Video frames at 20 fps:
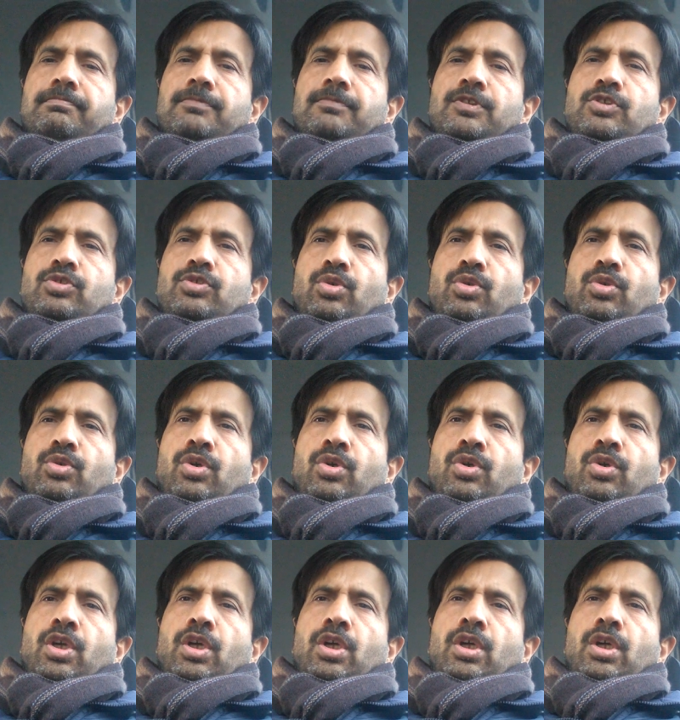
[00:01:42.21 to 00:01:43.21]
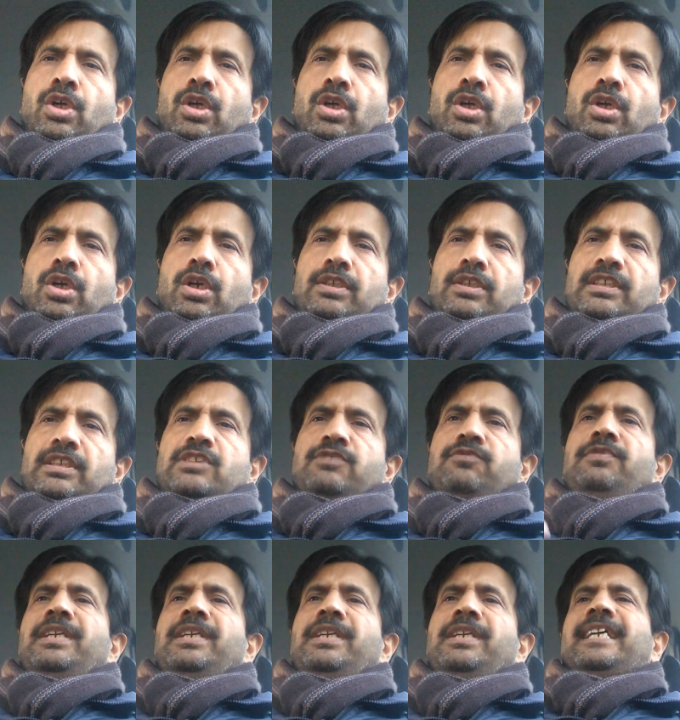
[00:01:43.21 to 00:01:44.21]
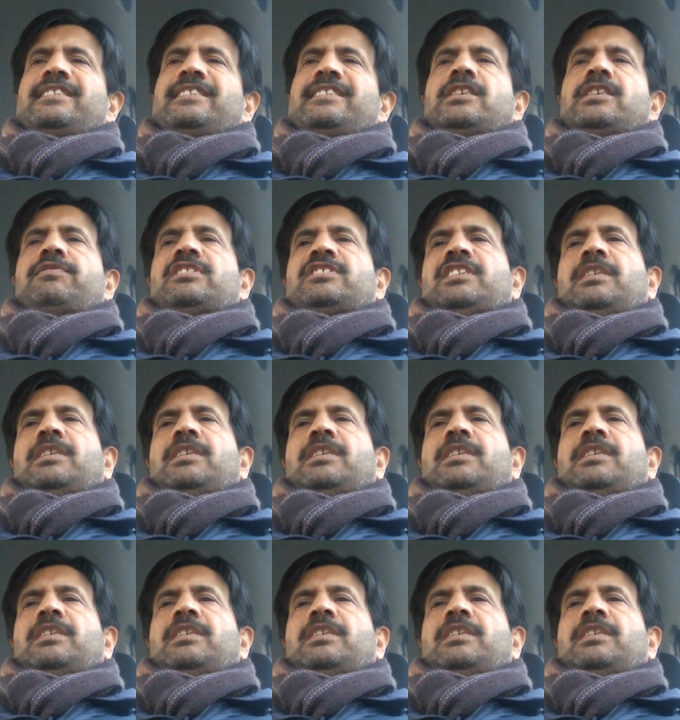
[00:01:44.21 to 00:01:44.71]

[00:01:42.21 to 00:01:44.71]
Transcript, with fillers: so the severe cases of the